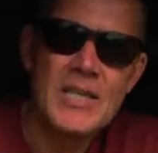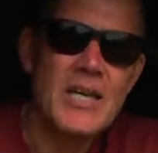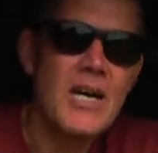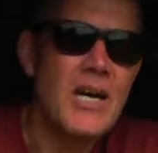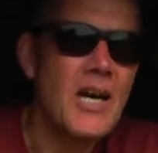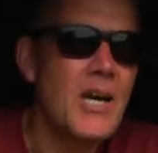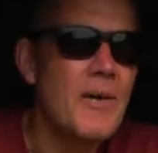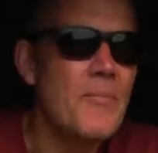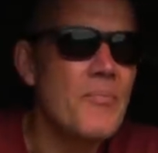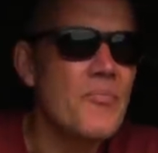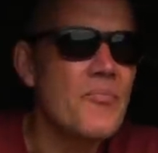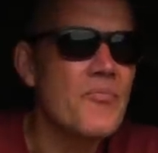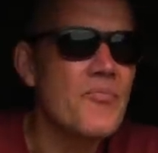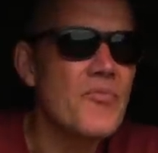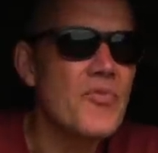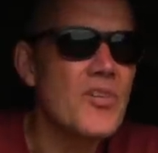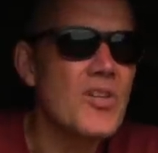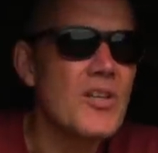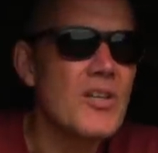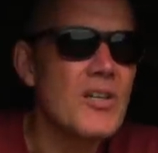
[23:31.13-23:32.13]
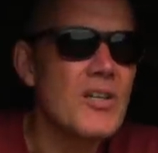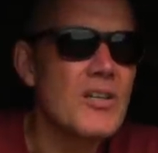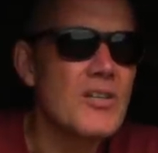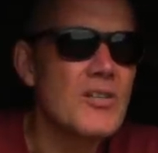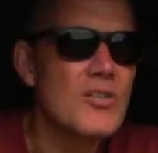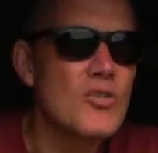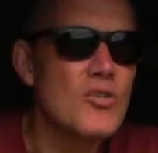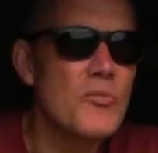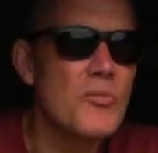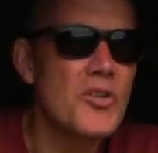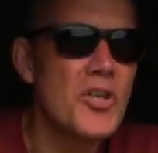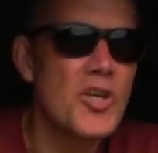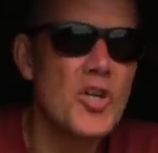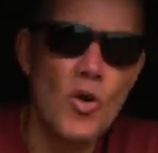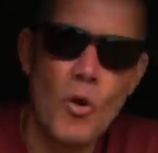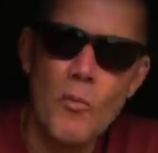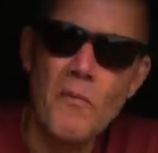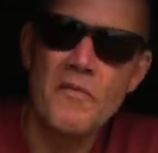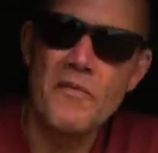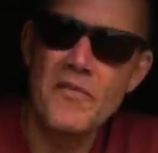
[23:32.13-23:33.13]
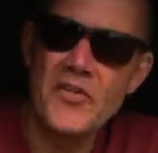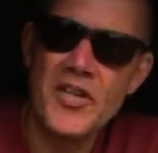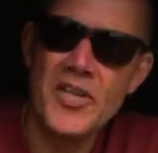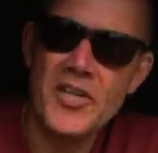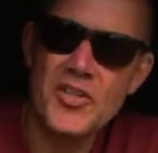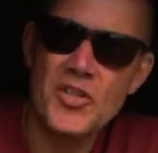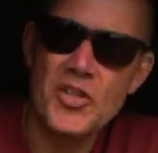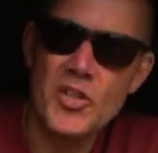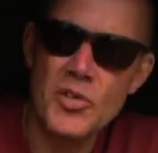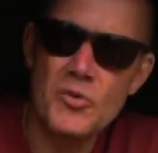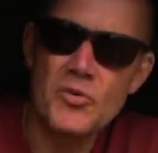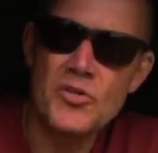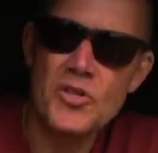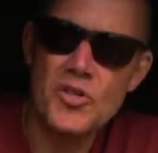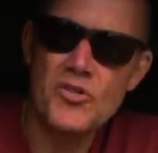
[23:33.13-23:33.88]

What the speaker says: some of the gumph that is used